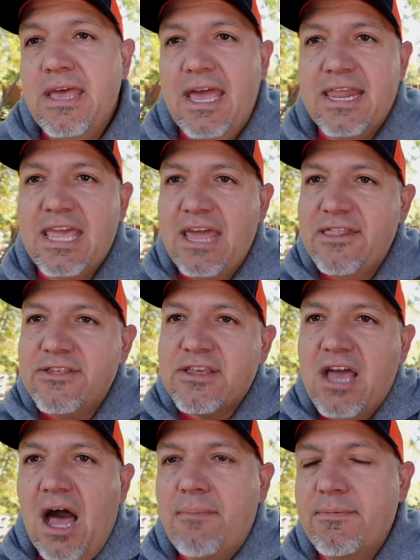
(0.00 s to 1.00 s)
And again, this
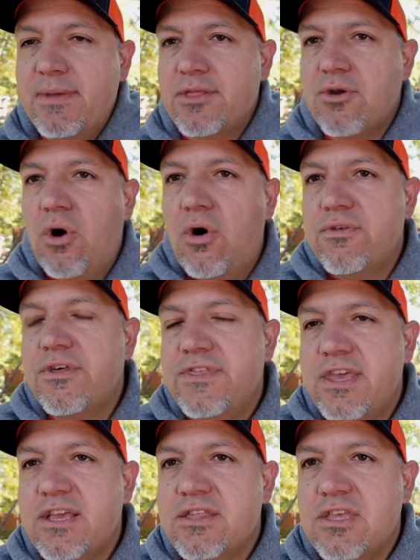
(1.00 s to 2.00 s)
complements all the
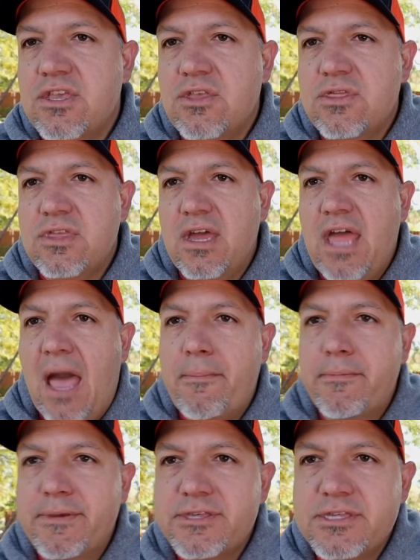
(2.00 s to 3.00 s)
things that
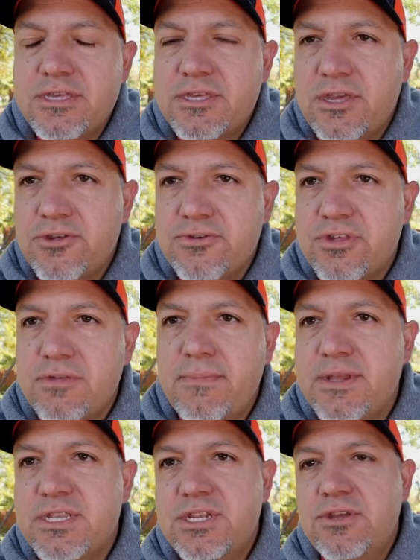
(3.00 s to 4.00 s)
Apple Business Essentials is
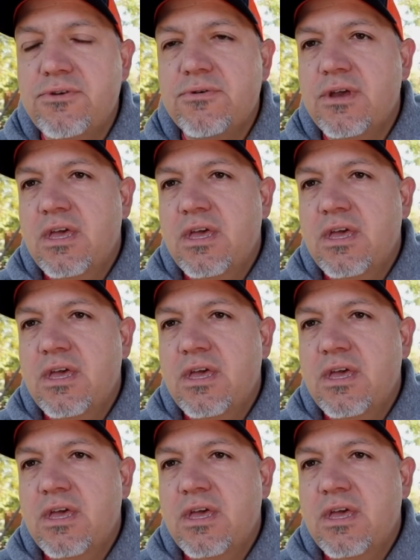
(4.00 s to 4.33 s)
meant to do.